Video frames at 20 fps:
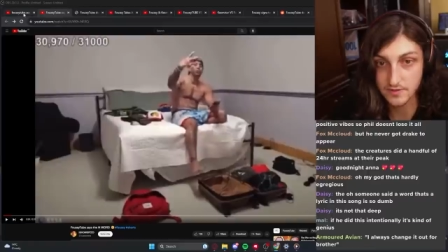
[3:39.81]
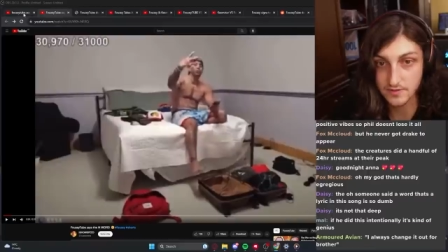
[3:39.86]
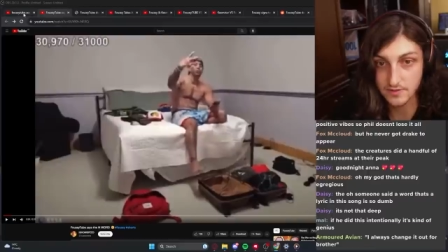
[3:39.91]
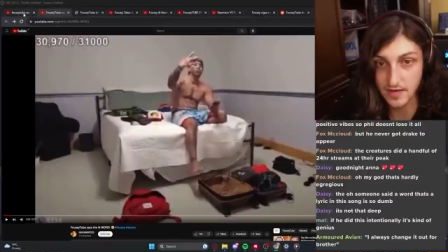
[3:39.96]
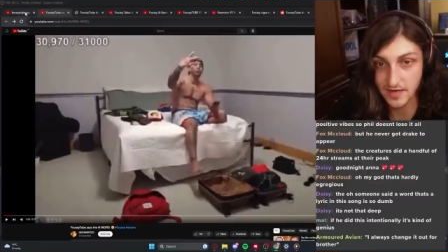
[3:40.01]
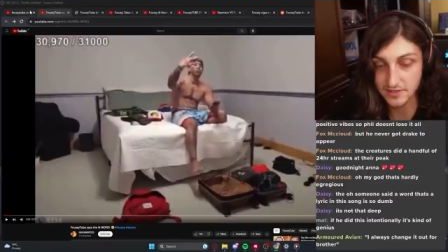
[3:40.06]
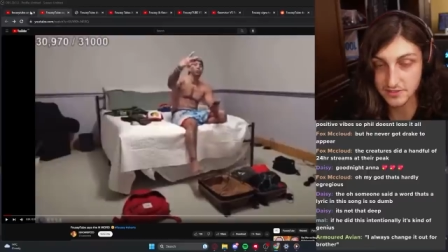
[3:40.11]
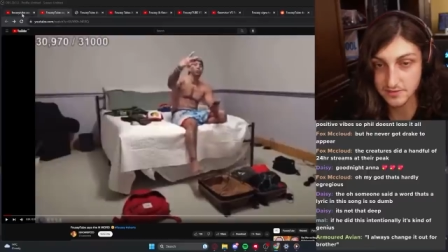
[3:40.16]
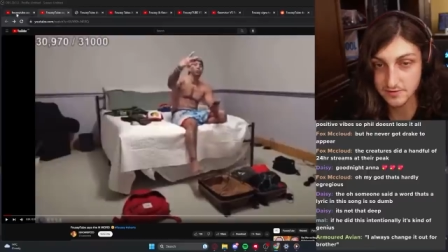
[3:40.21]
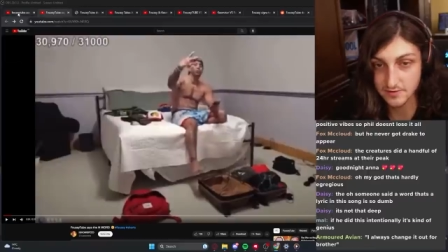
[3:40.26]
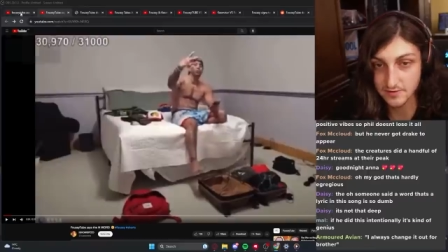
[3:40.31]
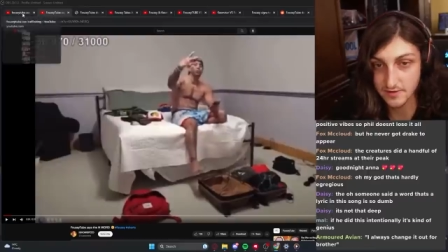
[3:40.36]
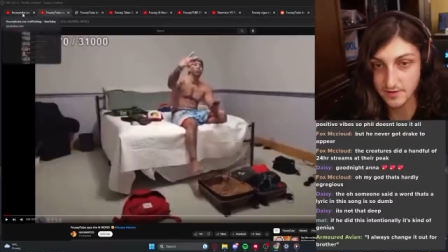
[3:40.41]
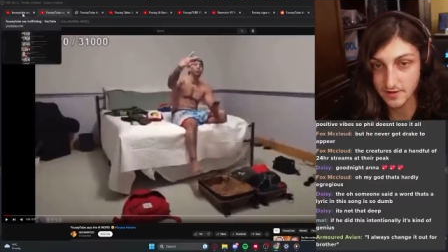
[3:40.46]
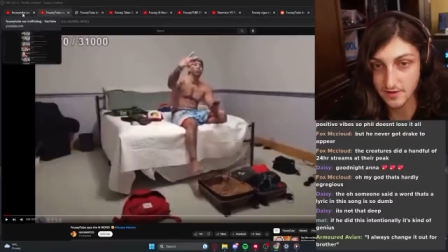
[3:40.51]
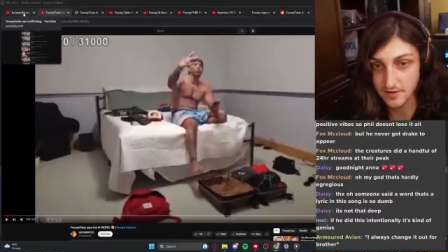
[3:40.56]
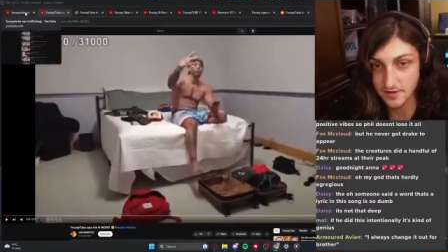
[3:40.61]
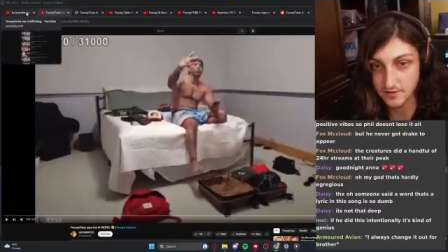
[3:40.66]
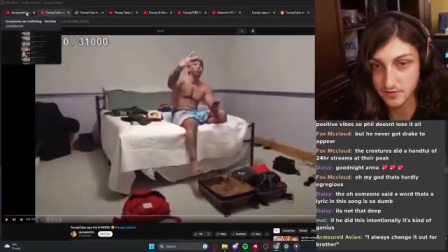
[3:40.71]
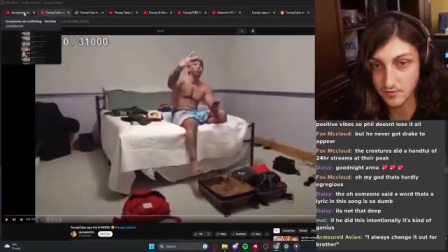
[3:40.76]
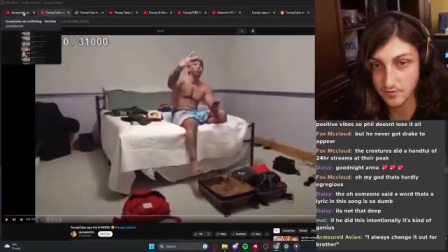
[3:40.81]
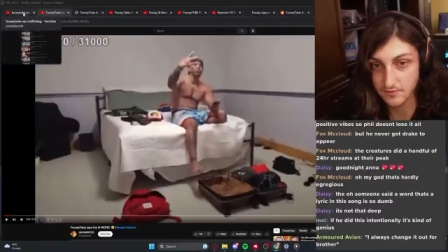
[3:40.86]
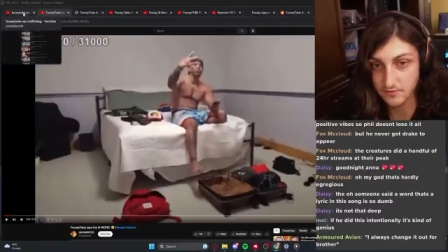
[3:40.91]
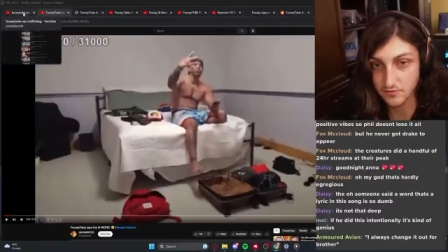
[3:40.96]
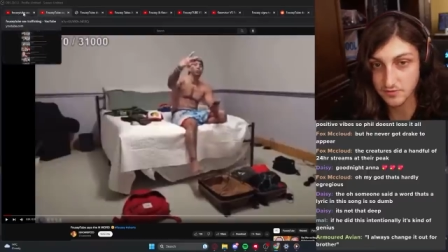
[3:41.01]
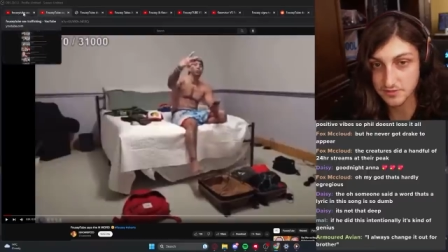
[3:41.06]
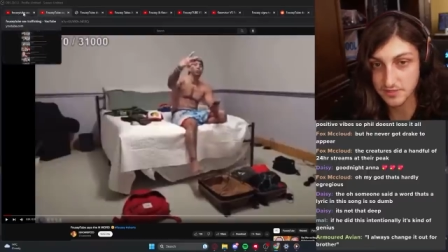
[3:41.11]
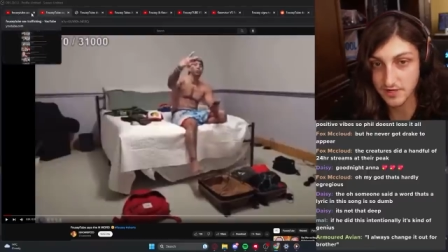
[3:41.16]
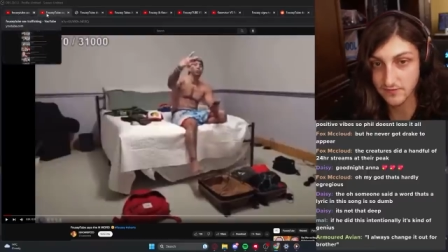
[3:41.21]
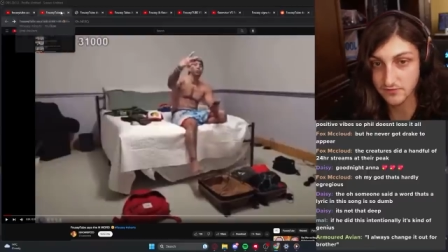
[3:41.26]
actually uh
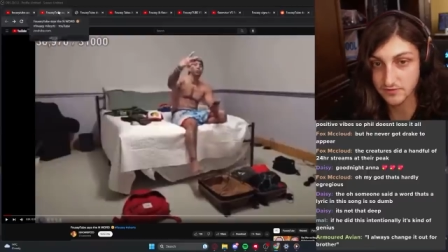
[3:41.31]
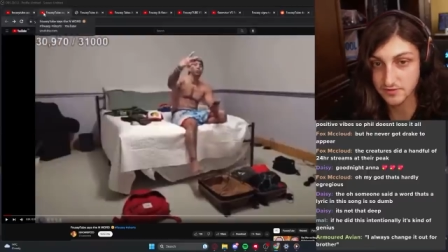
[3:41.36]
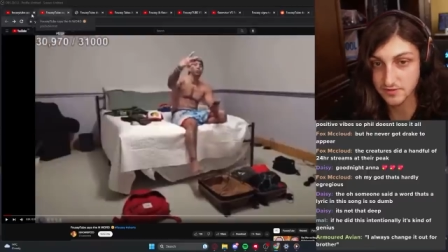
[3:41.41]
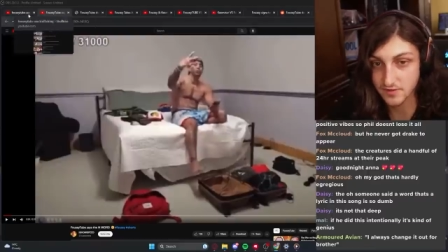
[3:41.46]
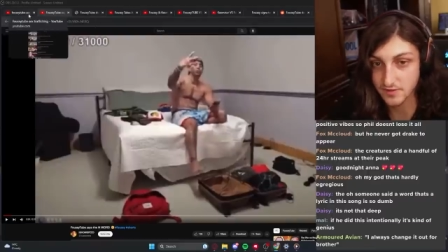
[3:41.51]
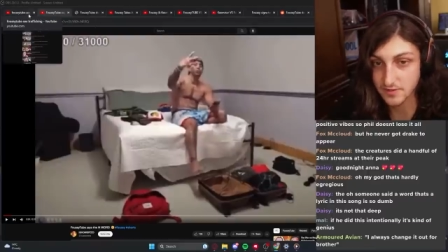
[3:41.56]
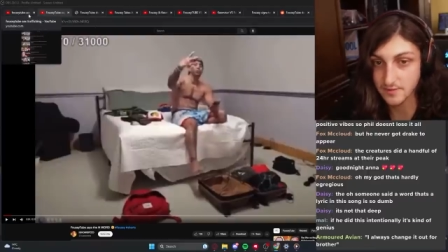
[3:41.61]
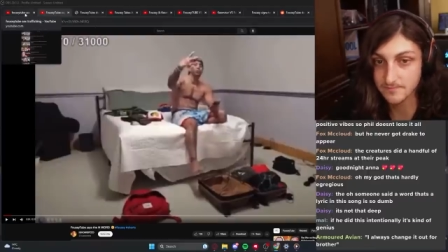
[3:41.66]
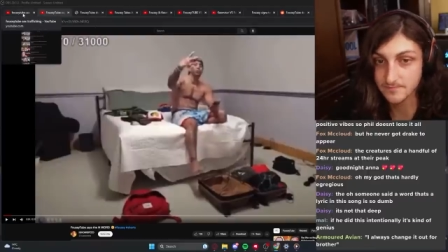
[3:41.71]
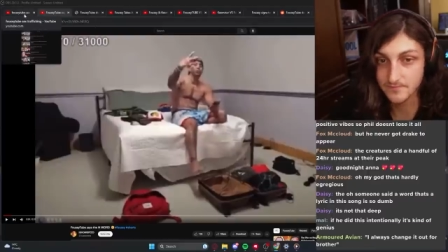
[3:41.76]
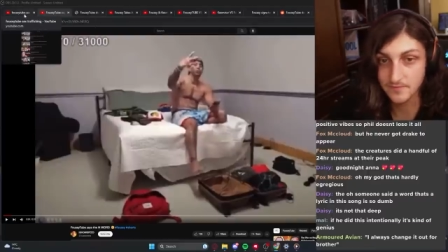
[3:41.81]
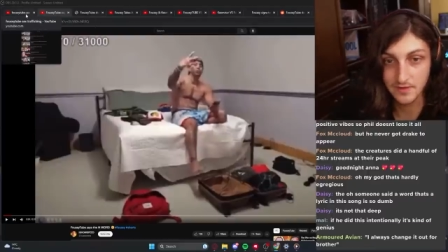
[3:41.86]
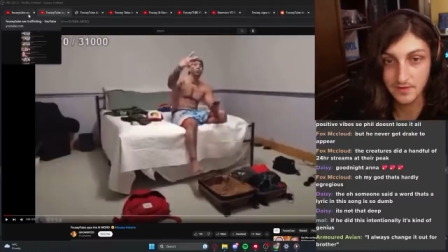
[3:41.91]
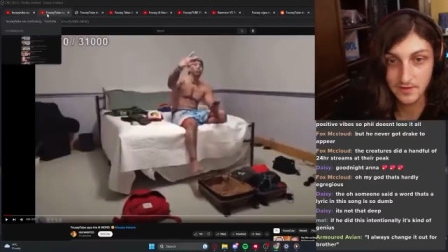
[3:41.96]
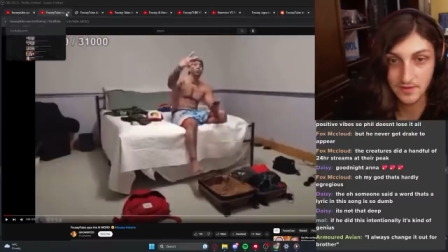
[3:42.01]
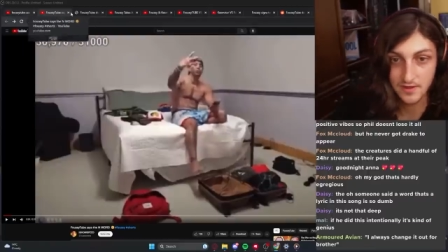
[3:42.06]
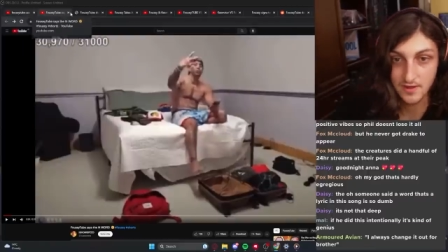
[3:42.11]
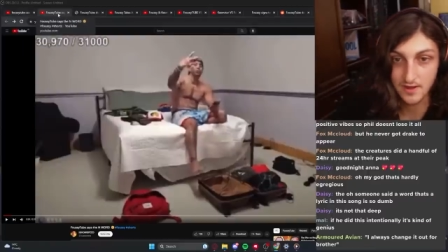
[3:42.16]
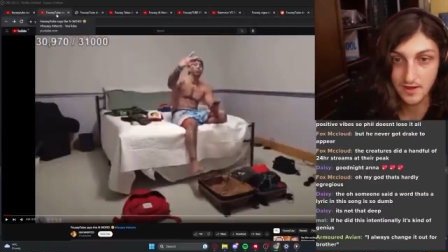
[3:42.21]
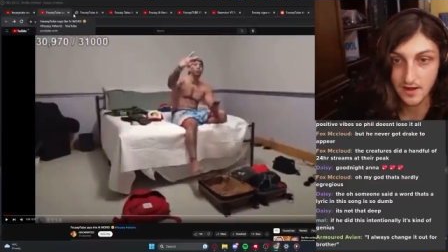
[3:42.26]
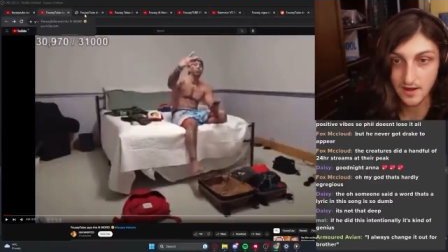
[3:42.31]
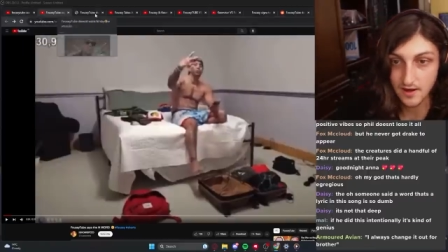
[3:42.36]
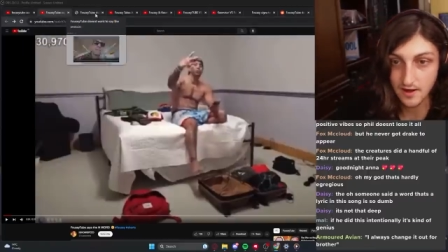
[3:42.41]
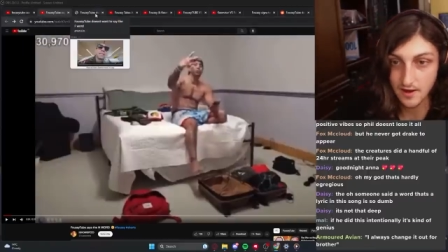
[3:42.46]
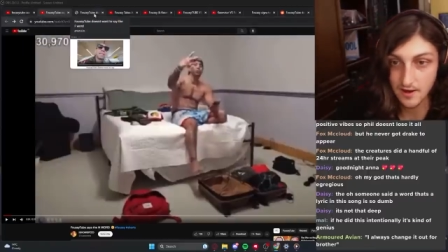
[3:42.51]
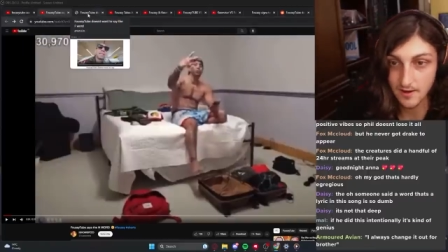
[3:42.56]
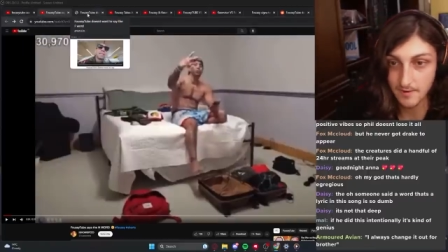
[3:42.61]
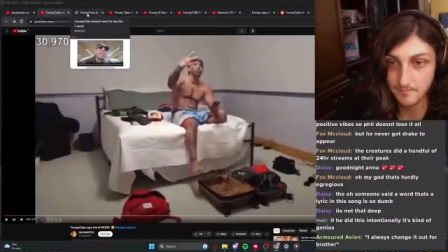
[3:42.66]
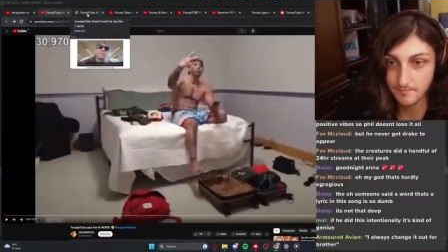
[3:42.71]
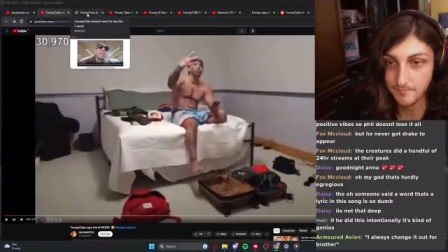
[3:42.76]
24 7 sorry
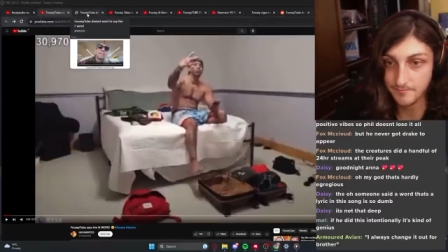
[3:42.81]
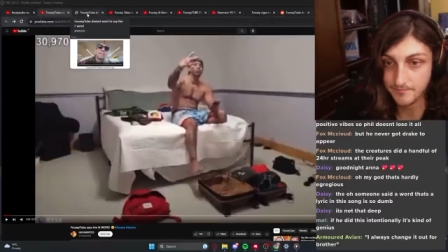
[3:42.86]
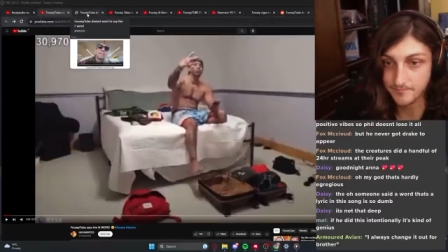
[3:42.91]
um,